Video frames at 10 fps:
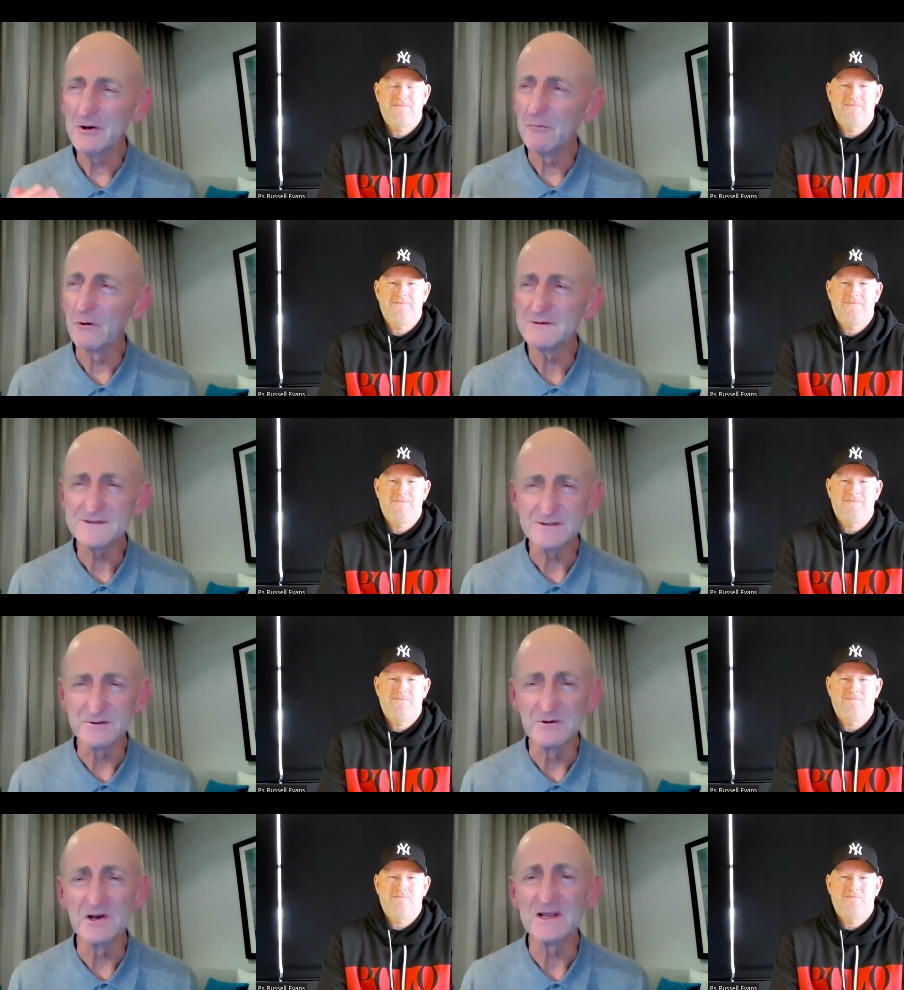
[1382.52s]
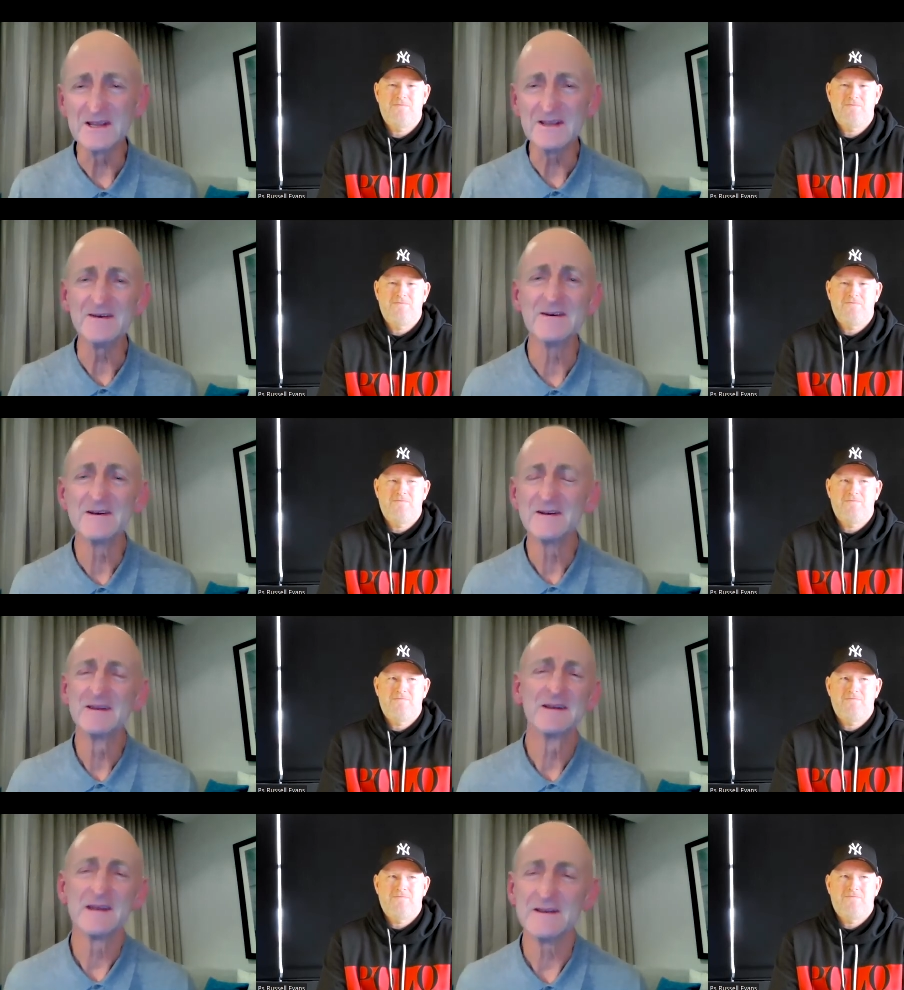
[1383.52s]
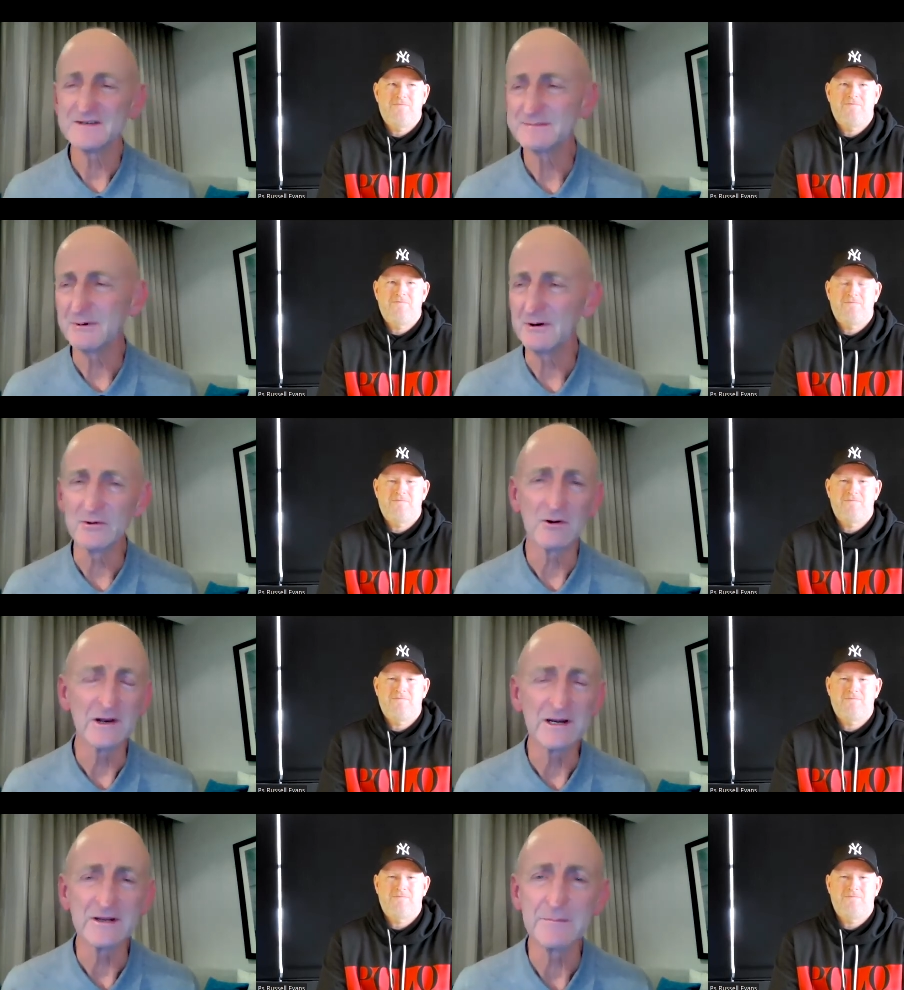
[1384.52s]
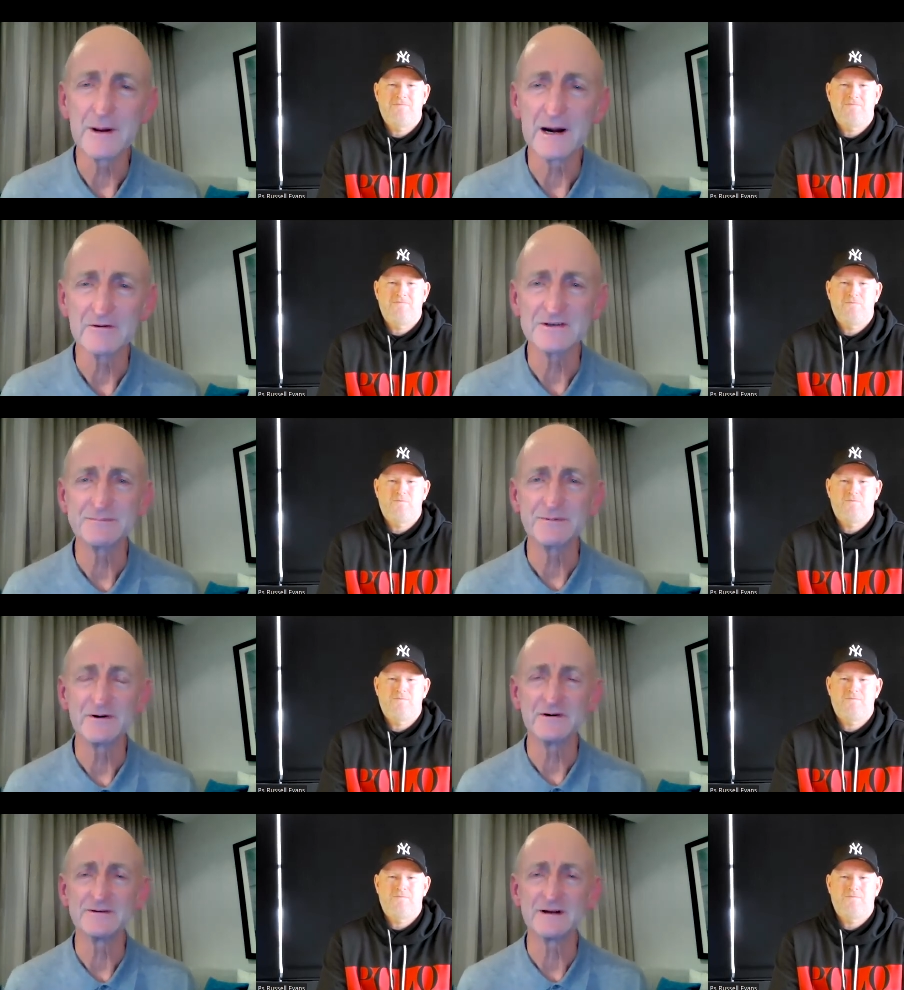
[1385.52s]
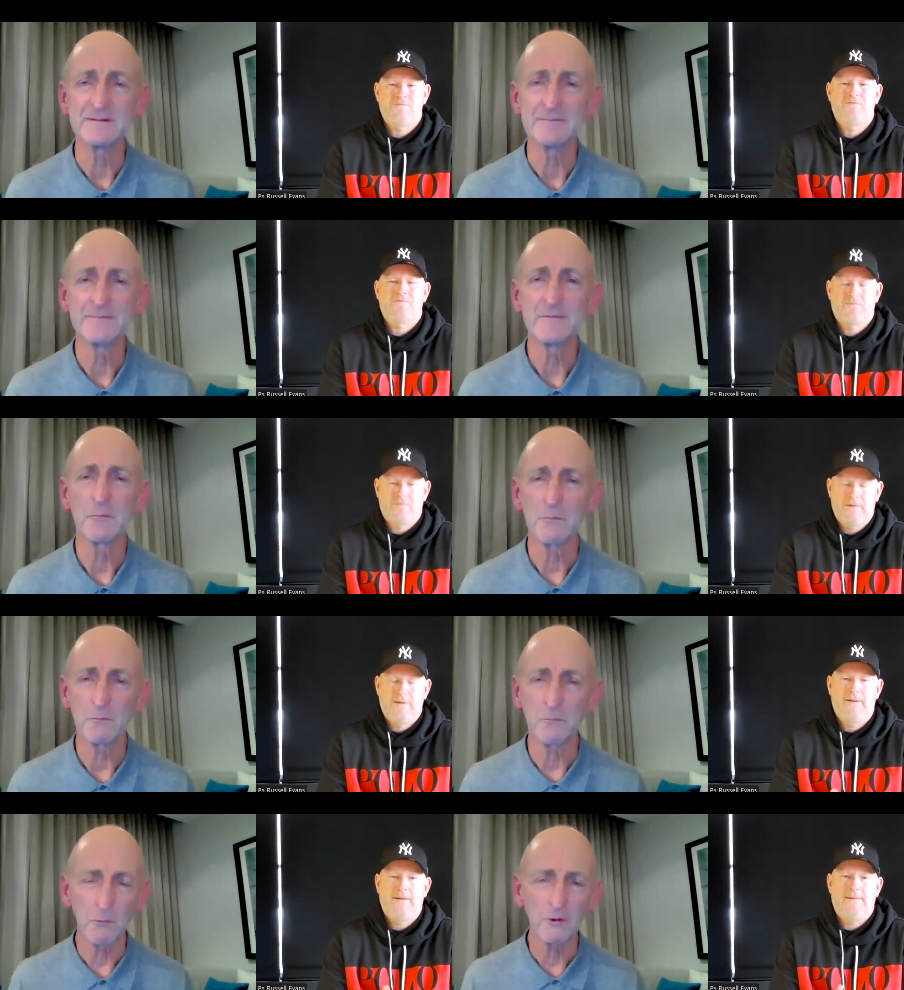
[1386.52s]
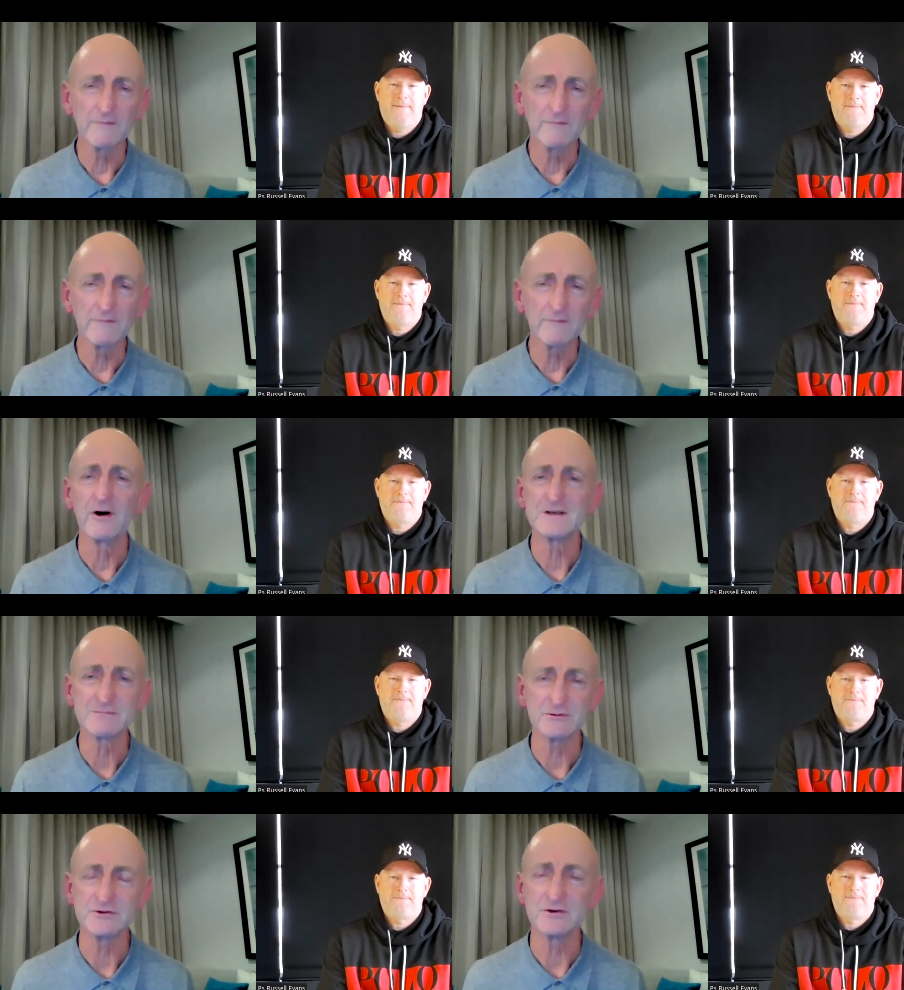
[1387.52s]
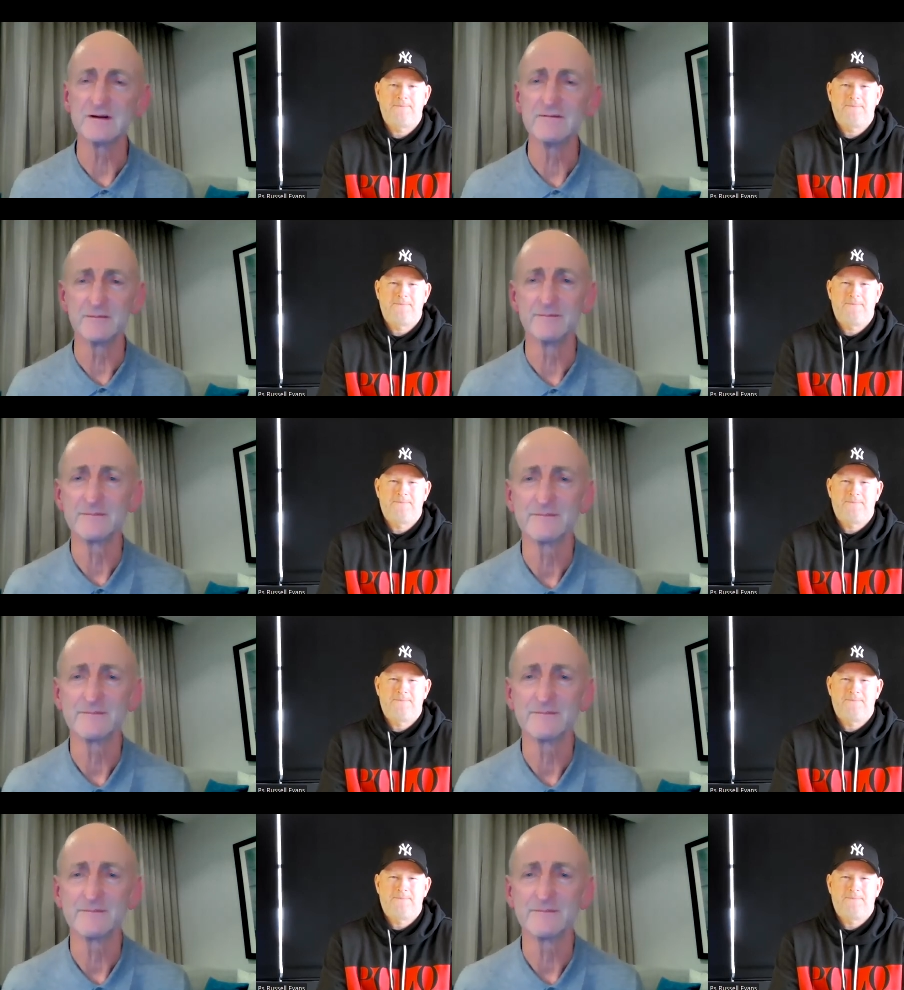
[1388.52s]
Speaker 1: who wants to lead in the Spirit or lead in the power of the Spirit, um, what advice would you give them?